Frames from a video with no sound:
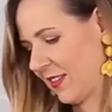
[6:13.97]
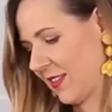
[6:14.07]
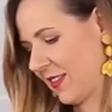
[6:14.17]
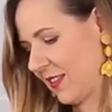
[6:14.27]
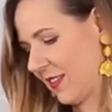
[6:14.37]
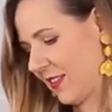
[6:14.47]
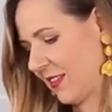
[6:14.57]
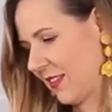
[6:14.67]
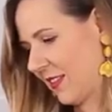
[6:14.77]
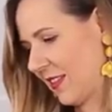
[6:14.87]

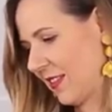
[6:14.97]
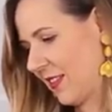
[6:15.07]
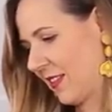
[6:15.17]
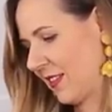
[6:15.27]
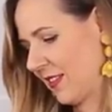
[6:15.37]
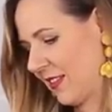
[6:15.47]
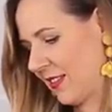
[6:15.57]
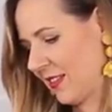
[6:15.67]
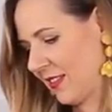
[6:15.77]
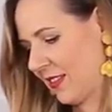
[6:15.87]

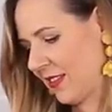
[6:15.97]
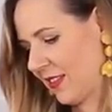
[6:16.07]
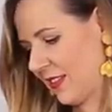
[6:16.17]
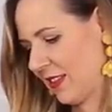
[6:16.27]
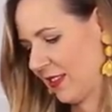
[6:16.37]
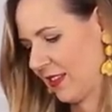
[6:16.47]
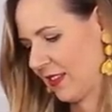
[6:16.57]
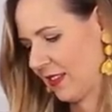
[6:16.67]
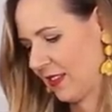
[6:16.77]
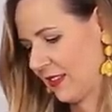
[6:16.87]

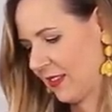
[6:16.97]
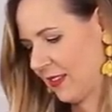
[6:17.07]
No words are spoken by the person on screen.